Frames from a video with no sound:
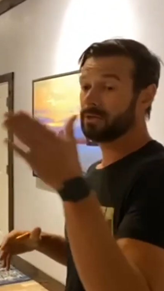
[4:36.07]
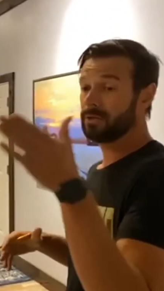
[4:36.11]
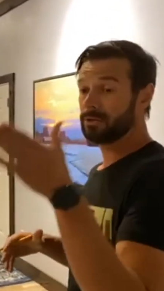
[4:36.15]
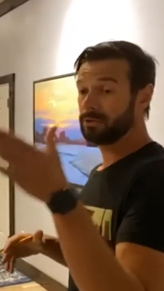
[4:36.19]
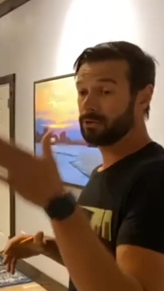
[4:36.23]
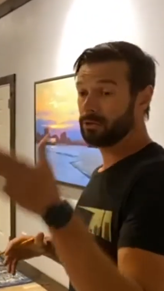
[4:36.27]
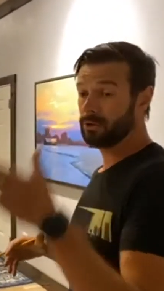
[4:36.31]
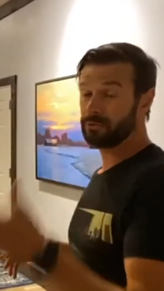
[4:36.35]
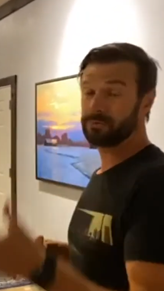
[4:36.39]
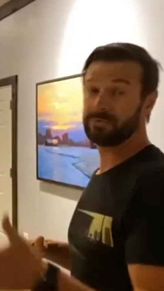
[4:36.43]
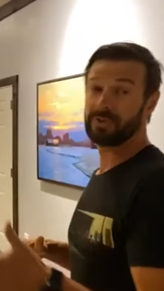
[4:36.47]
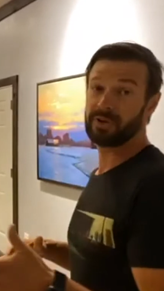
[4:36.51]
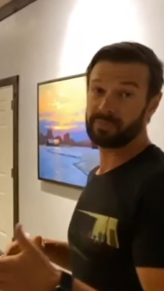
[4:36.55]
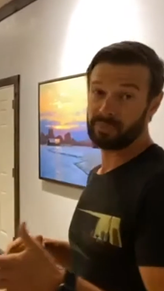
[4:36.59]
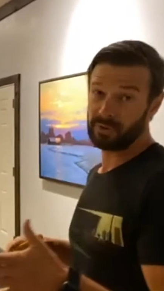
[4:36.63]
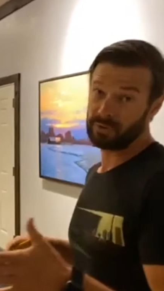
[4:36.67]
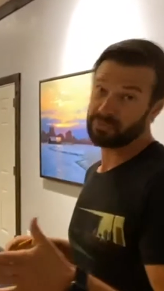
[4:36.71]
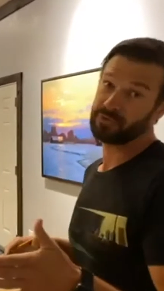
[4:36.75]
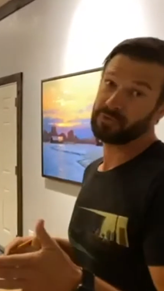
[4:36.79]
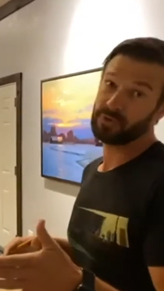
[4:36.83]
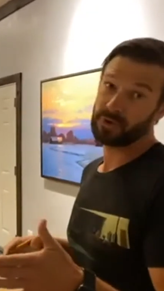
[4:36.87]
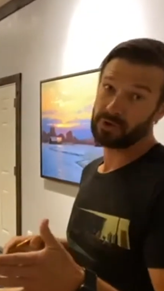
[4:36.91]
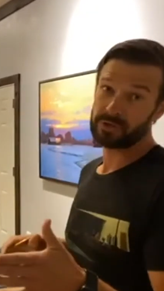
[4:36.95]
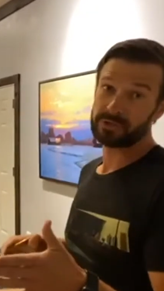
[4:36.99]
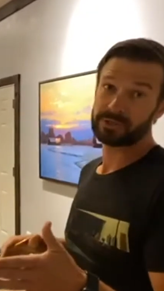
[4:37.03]
November
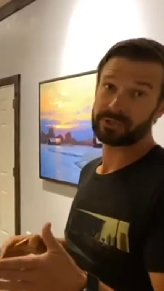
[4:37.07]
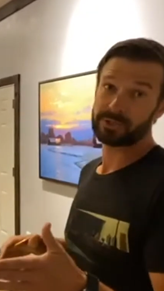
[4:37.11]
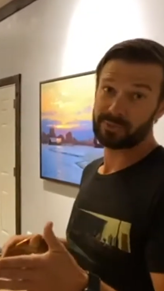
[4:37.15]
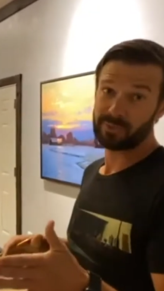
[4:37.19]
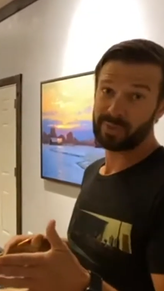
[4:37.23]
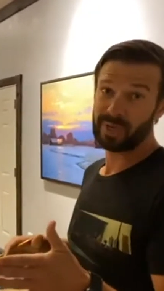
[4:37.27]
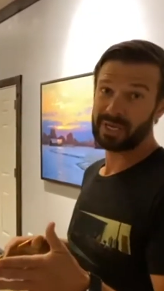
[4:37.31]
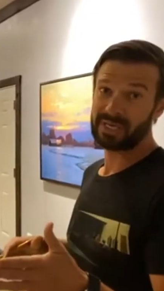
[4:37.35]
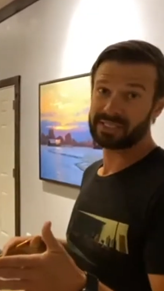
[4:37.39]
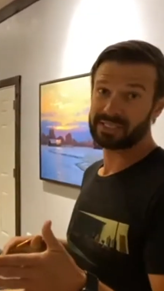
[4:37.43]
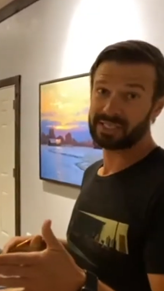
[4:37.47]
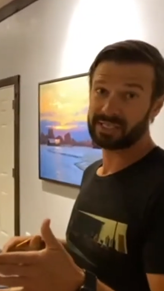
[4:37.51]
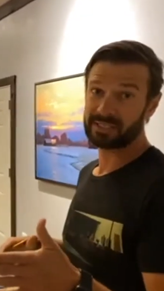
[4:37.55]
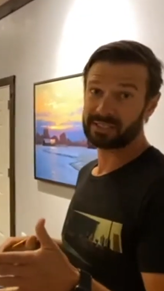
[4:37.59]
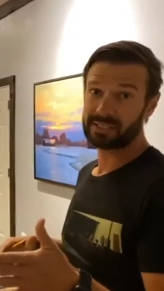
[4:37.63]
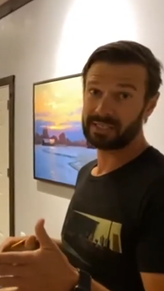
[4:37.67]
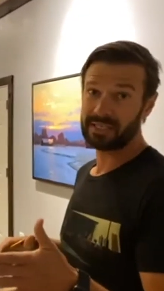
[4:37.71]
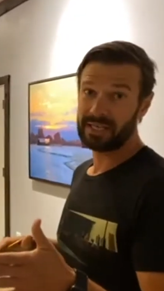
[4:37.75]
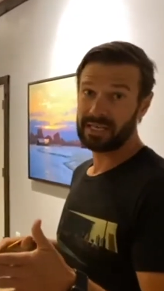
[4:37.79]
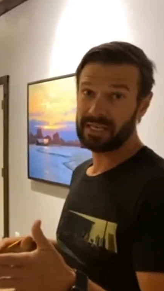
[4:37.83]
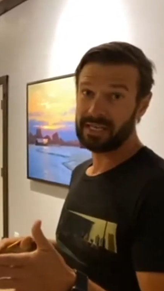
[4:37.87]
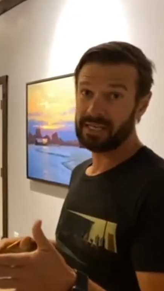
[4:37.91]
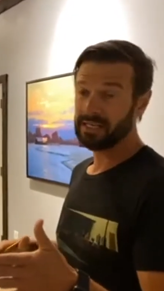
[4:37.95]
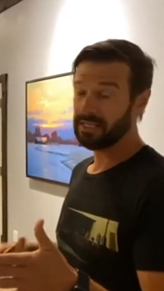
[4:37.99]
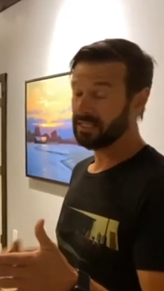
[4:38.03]
1st,
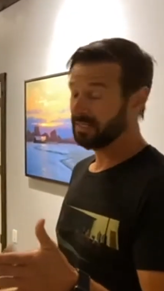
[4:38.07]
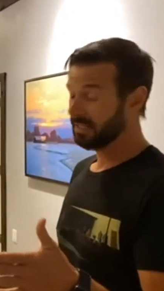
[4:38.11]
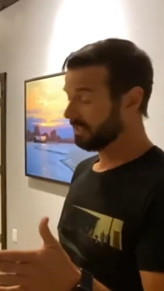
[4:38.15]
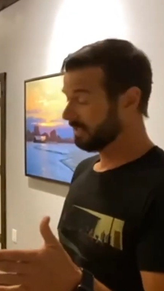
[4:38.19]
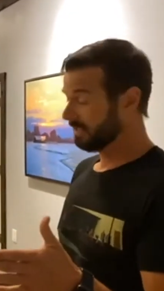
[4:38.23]
basically